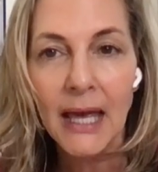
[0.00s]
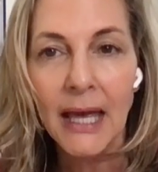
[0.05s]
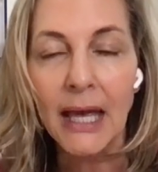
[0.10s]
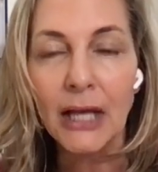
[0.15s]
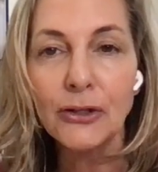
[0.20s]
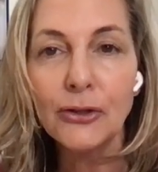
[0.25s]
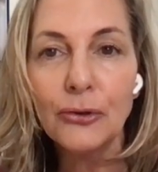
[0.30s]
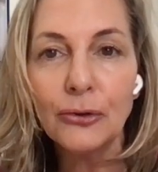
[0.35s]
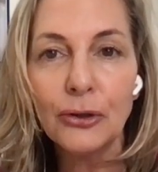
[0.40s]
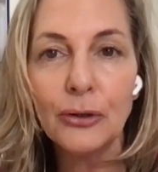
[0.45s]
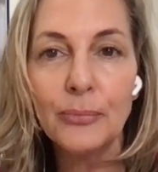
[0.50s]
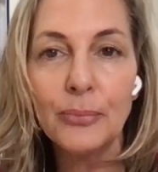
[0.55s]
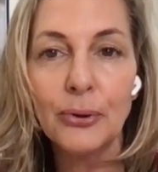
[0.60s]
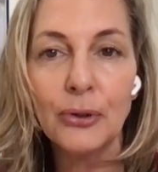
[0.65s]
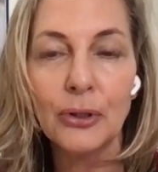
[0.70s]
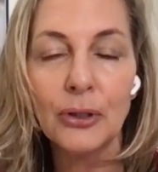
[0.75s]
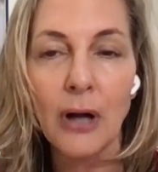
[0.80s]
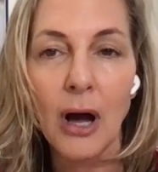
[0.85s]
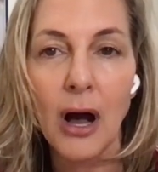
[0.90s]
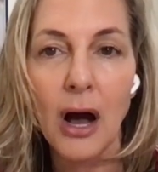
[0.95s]
And you could
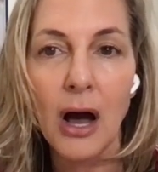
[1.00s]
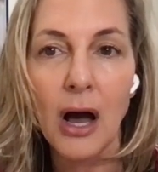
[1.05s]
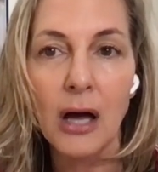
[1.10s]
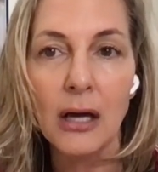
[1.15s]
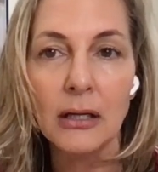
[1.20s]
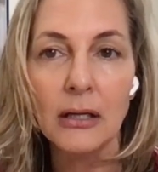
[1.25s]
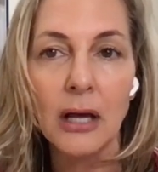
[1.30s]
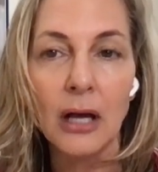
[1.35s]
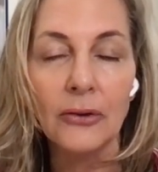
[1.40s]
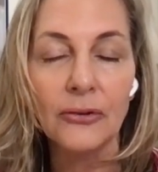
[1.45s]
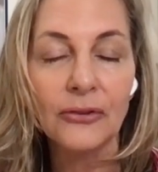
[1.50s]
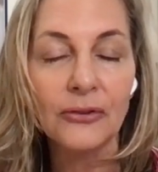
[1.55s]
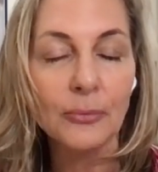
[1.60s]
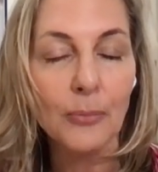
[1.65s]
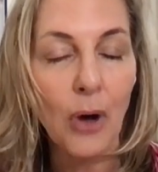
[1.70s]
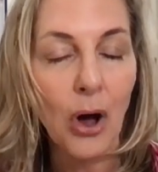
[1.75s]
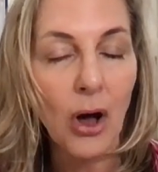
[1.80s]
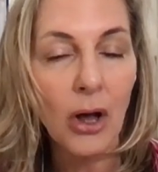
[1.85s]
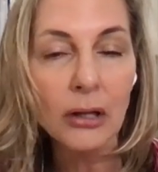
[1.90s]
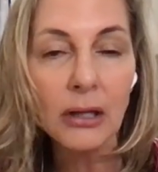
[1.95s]
put on a
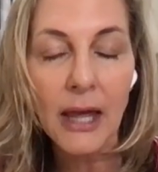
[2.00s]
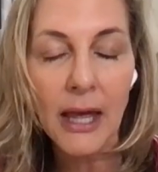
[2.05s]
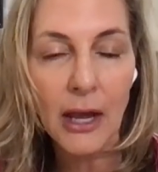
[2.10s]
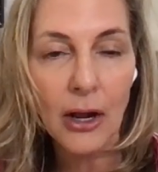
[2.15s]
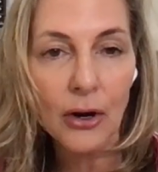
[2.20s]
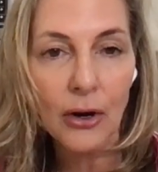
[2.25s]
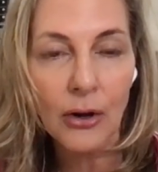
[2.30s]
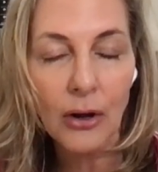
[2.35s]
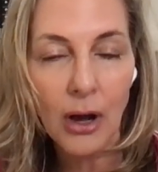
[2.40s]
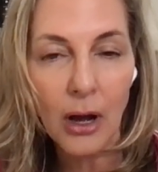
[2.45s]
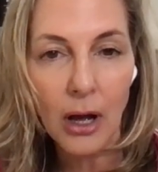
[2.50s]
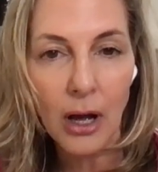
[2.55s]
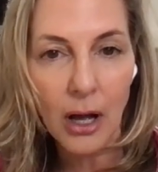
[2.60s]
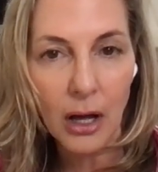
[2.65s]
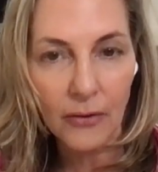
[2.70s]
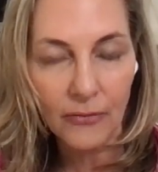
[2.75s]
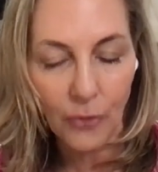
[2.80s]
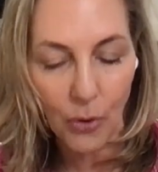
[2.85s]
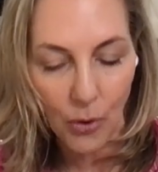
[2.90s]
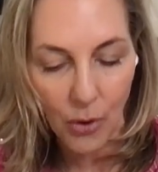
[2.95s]
small layer
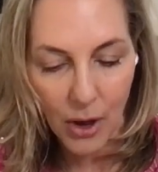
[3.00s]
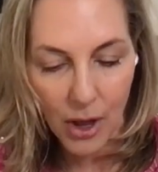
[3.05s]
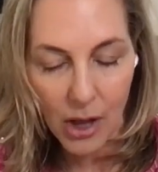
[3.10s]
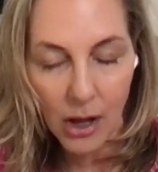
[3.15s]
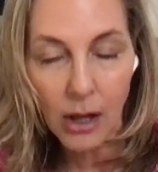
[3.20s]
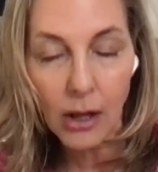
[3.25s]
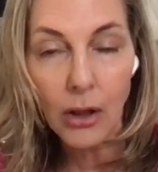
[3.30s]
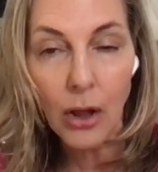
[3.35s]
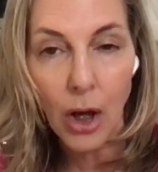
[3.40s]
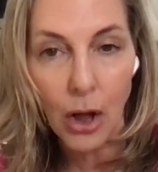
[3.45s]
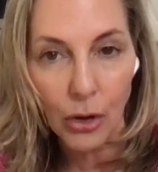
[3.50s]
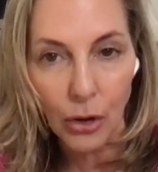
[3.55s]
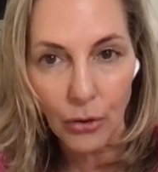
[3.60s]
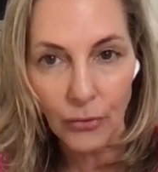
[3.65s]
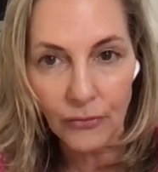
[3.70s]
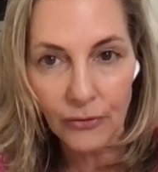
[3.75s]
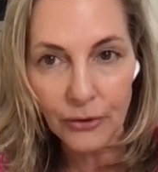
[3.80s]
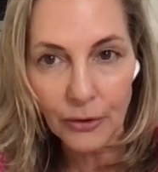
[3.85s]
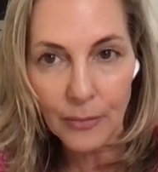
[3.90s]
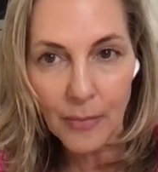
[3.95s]
of oil all
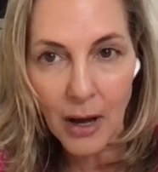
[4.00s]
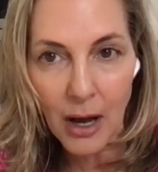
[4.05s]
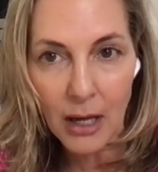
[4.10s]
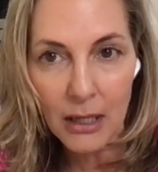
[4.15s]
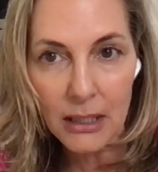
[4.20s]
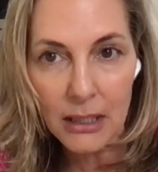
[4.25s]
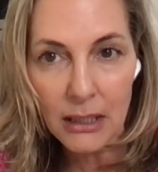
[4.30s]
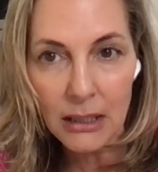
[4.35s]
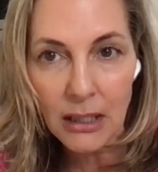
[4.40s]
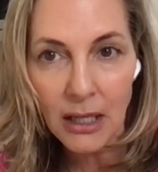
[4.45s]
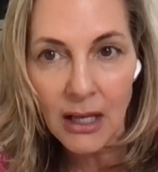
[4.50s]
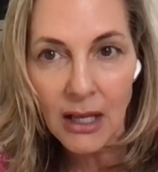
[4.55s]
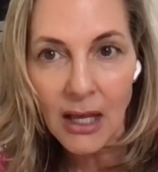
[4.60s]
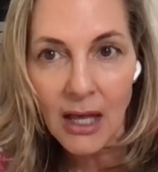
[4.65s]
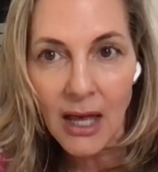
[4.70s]
over your body.